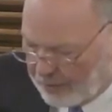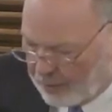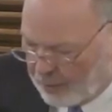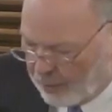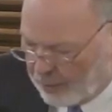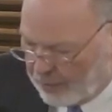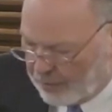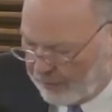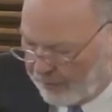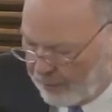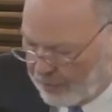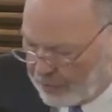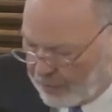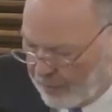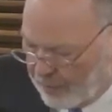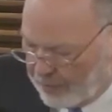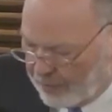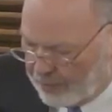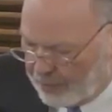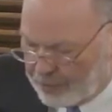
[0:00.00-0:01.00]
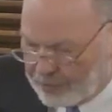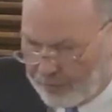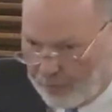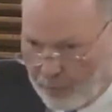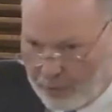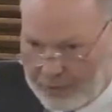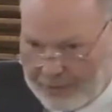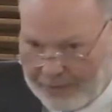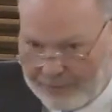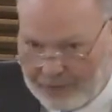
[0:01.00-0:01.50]
according to 1 Corinthians
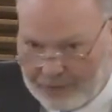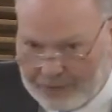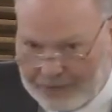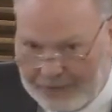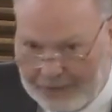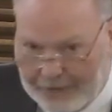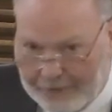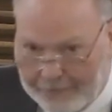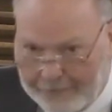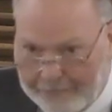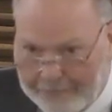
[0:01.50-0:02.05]
4.17.